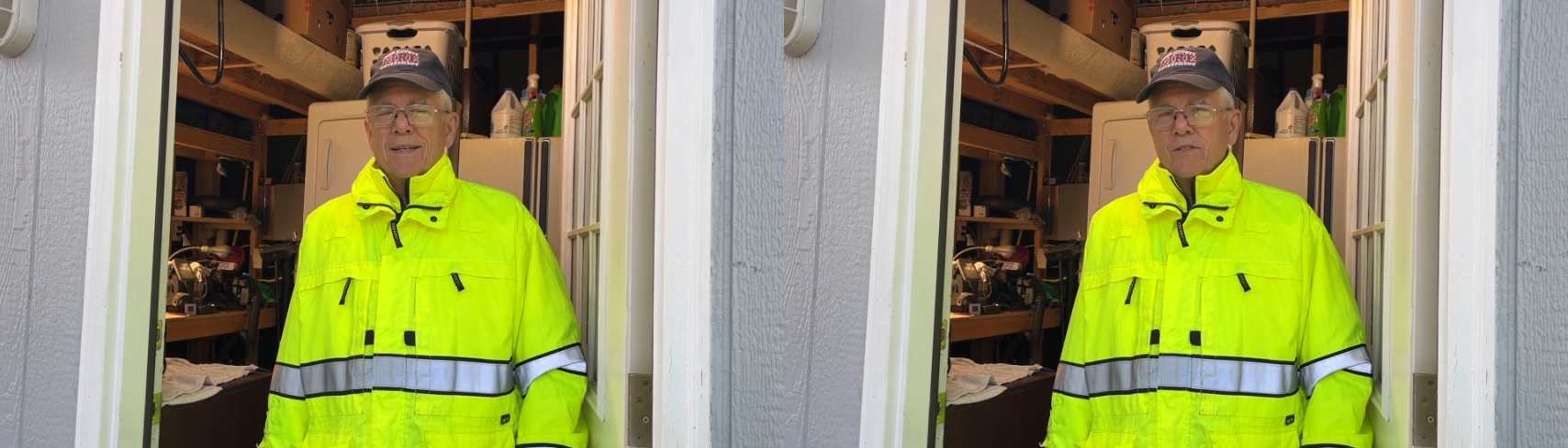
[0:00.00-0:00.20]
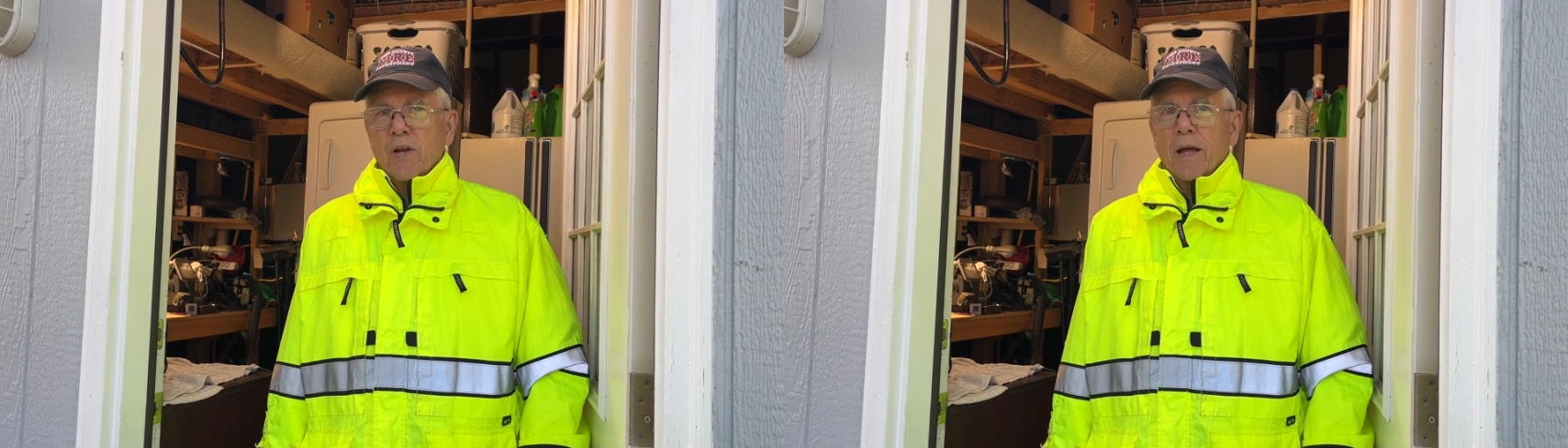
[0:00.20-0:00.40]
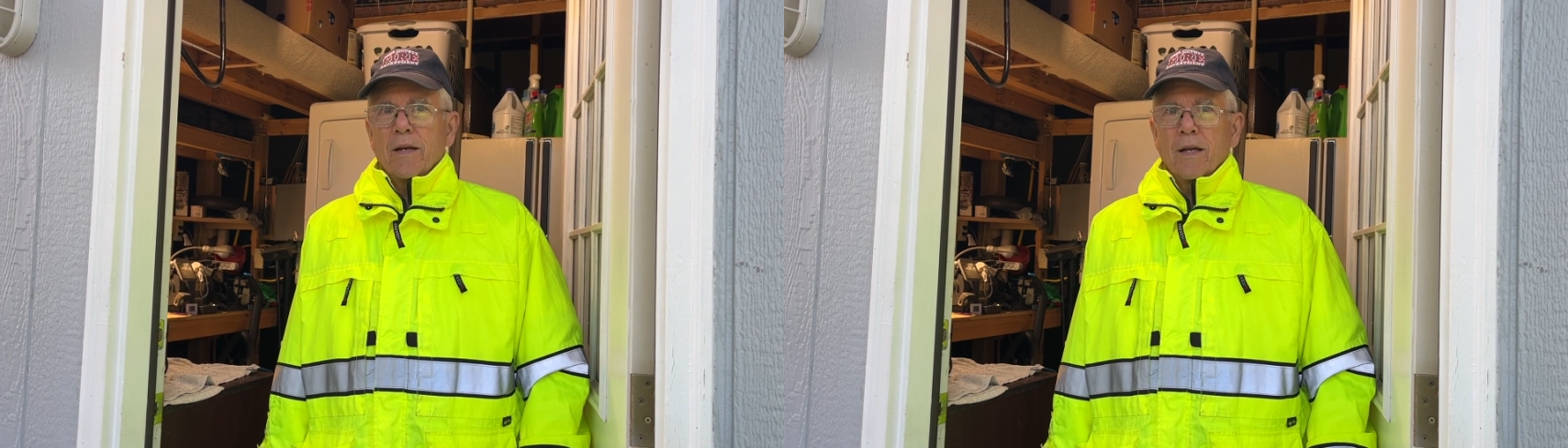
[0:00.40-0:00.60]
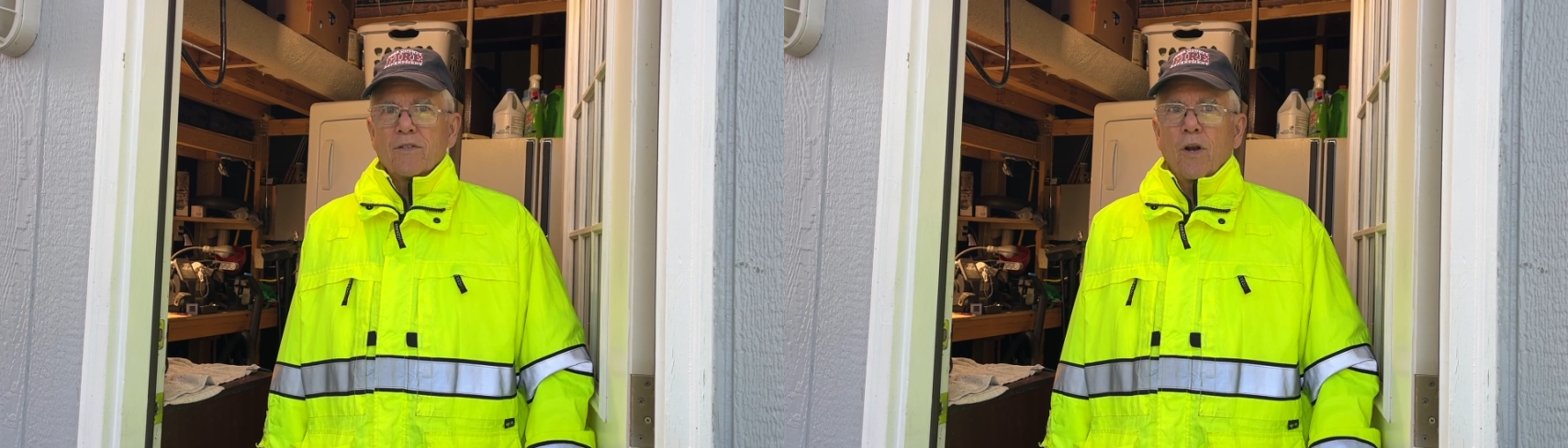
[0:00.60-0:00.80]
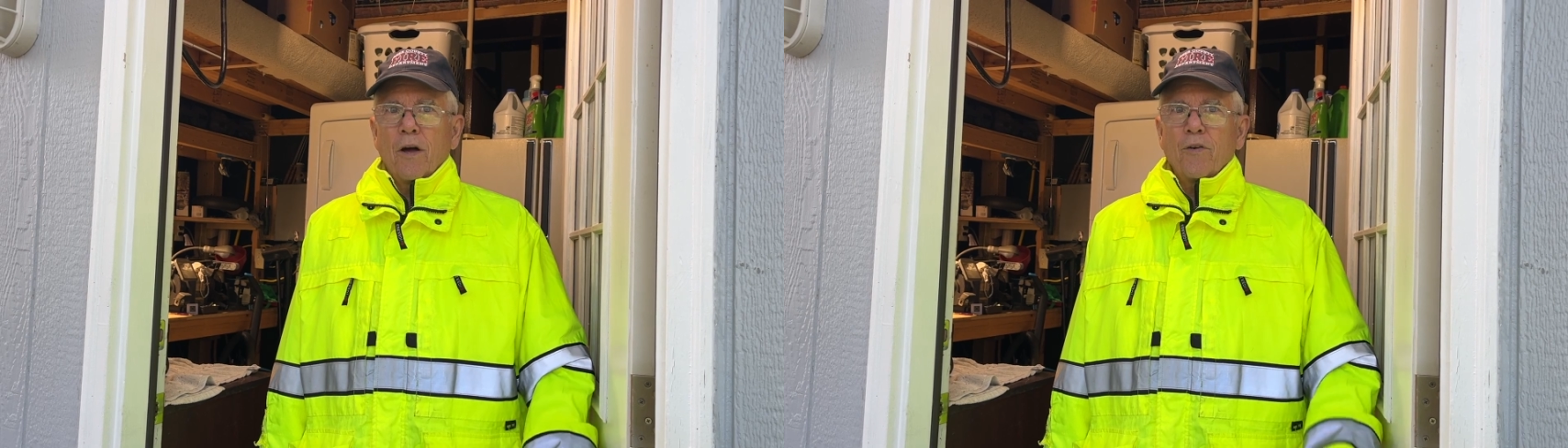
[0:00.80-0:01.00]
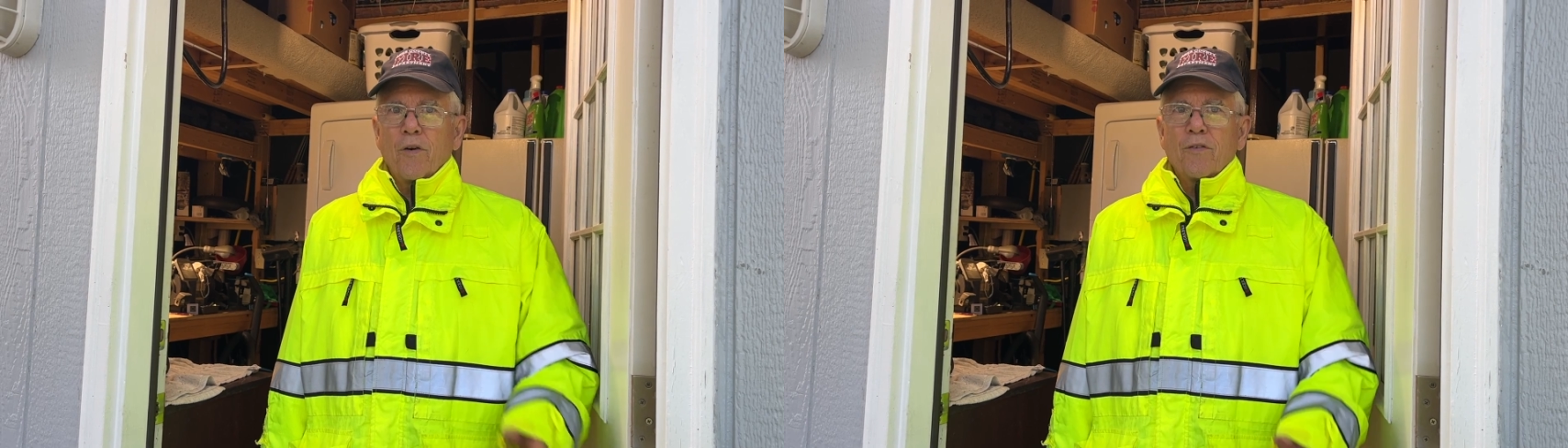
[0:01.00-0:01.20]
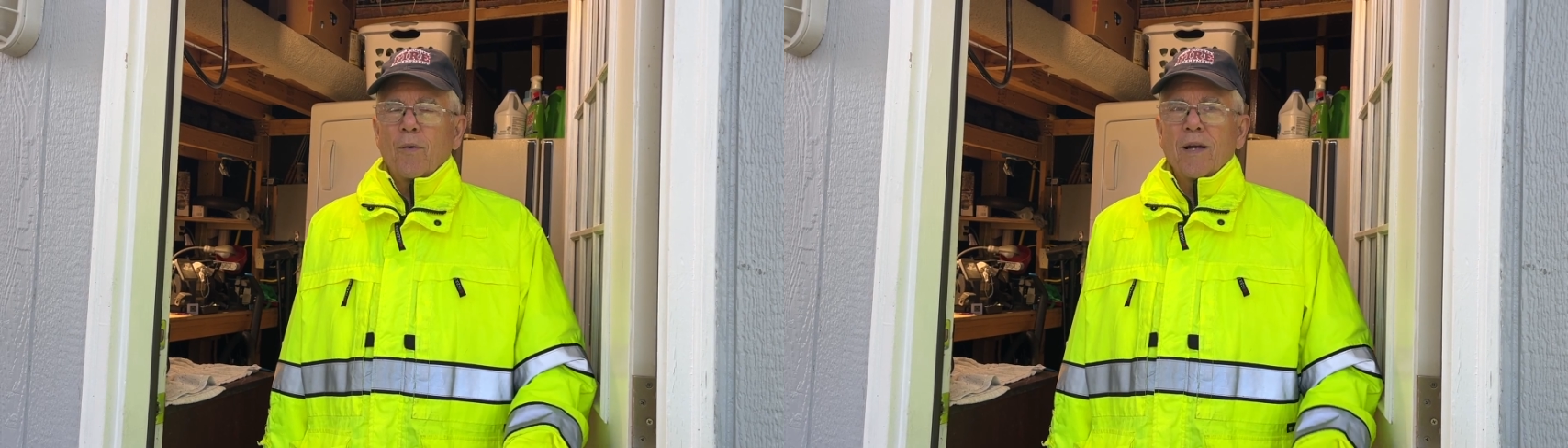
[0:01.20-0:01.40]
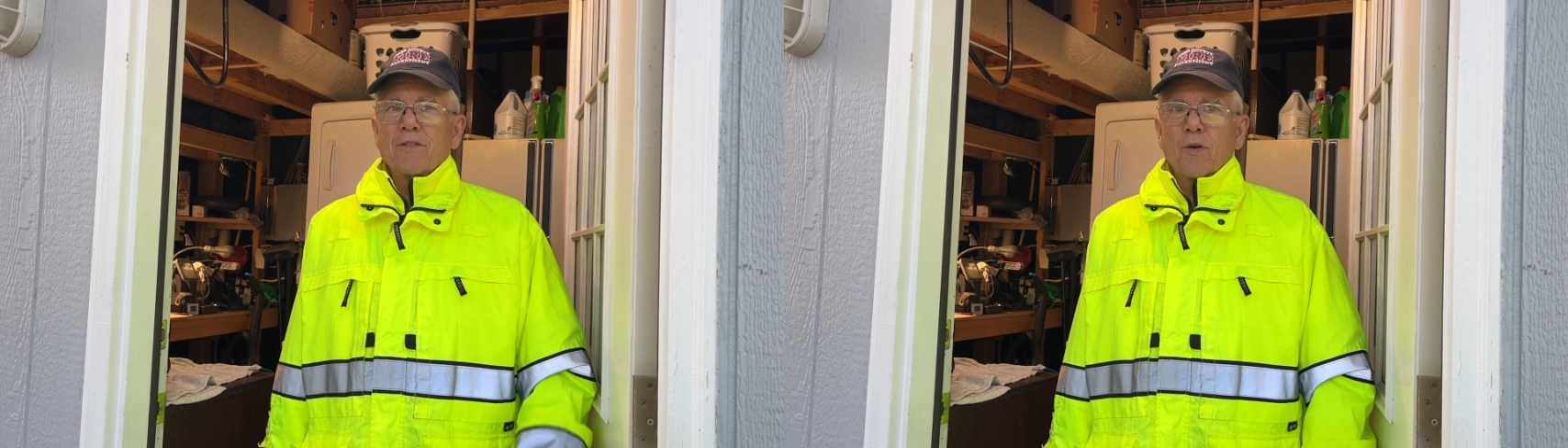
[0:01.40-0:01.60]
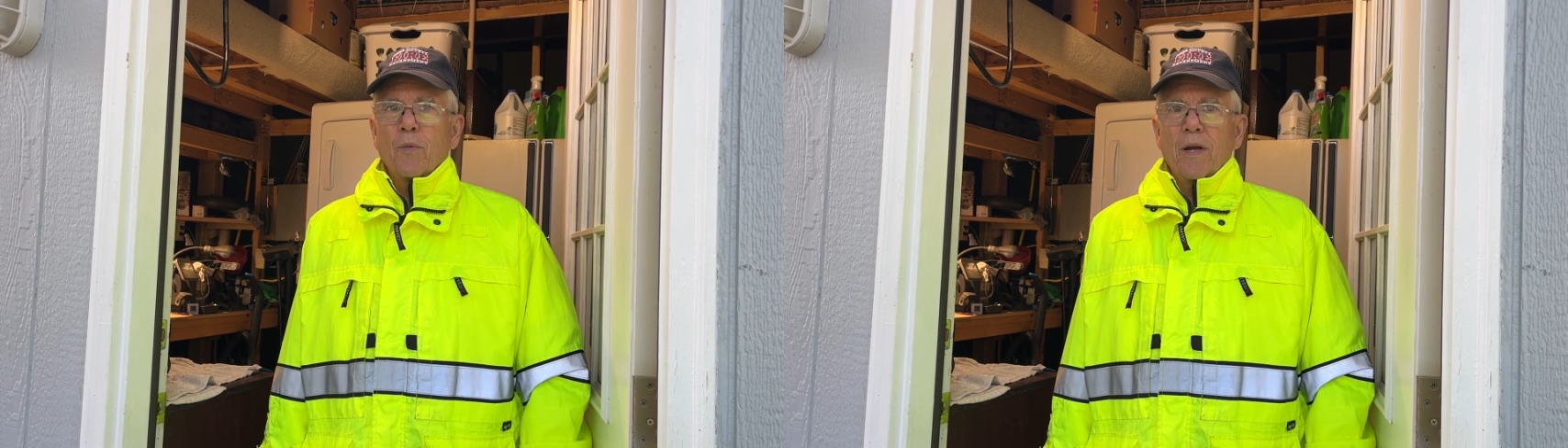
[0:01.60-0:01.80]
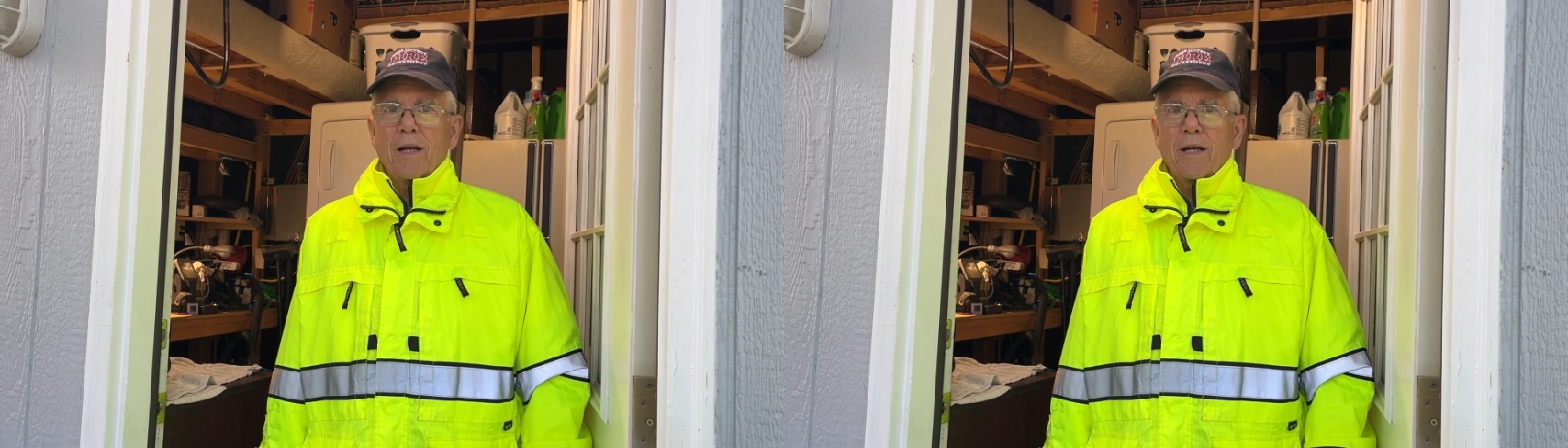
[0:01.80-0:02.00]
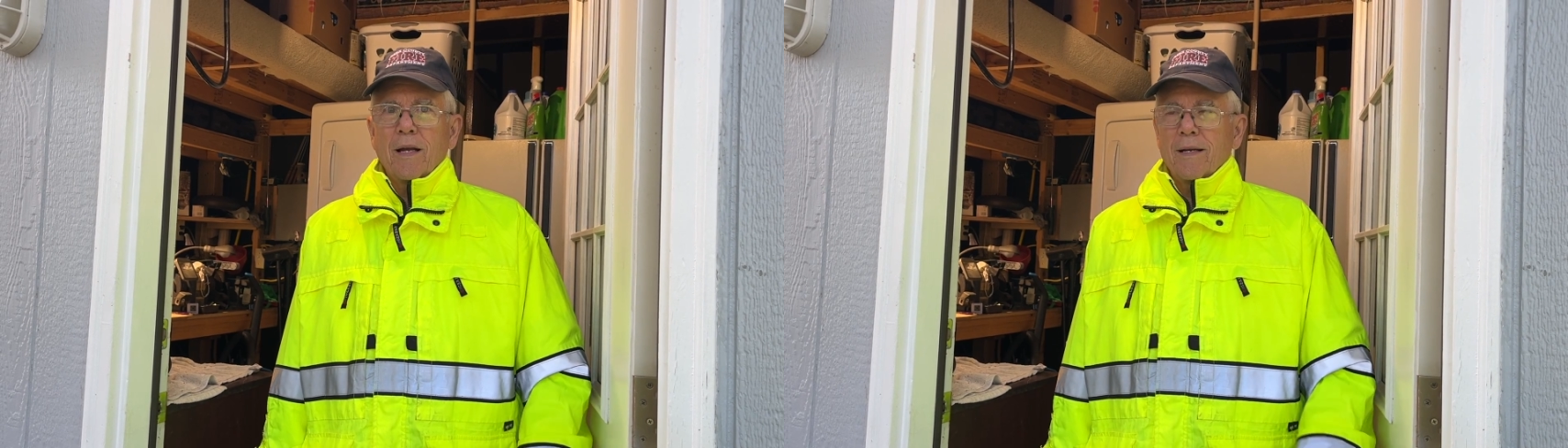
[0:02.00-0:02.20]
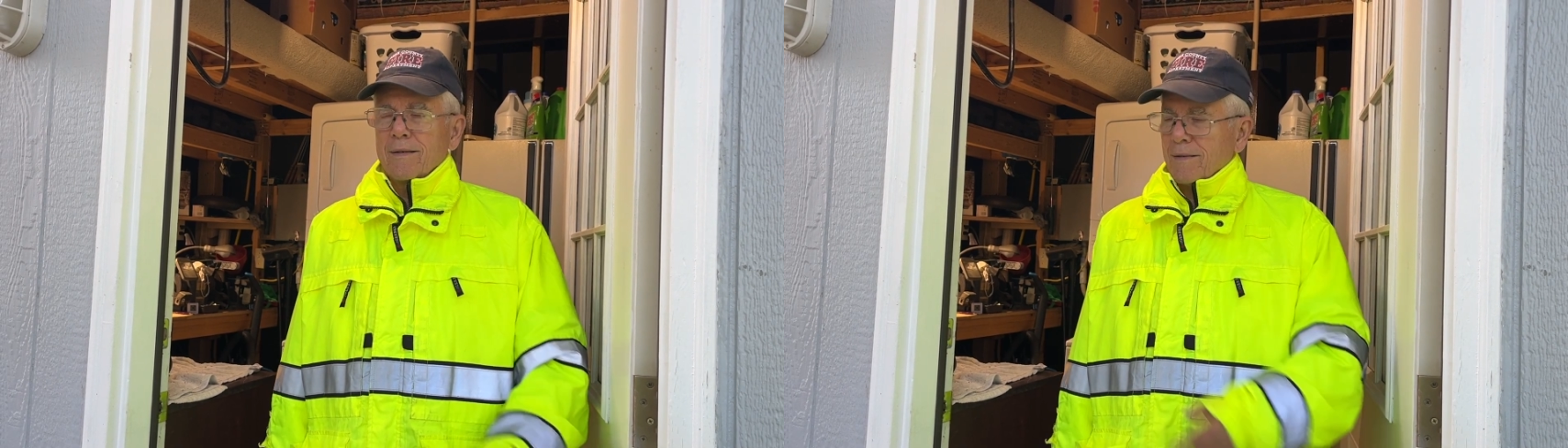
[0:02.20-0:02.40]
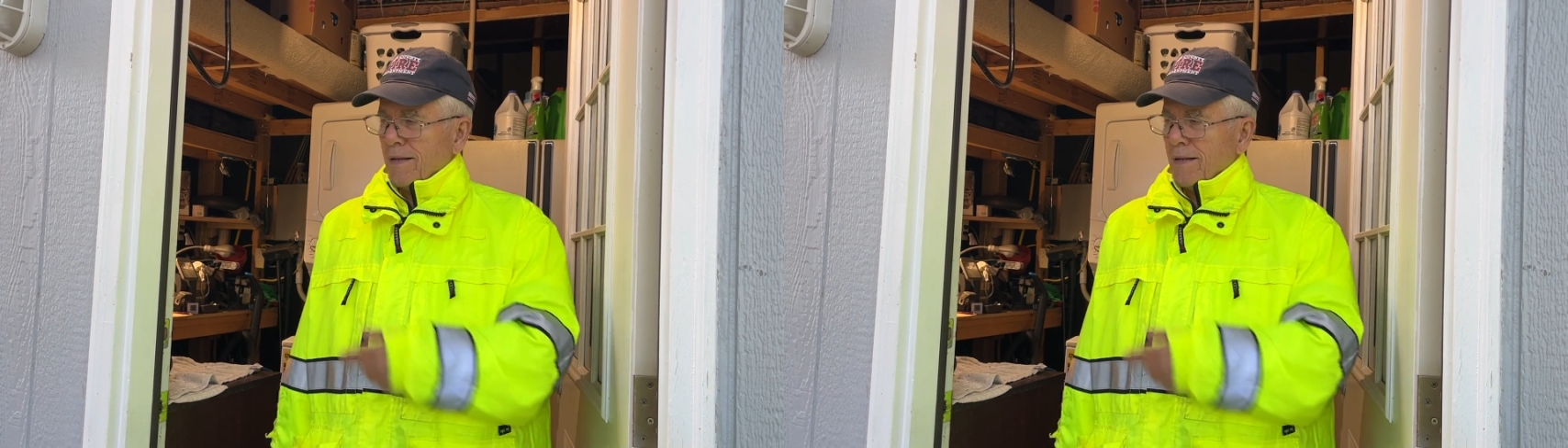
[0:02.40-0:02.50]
Jan does laundry twice a week, and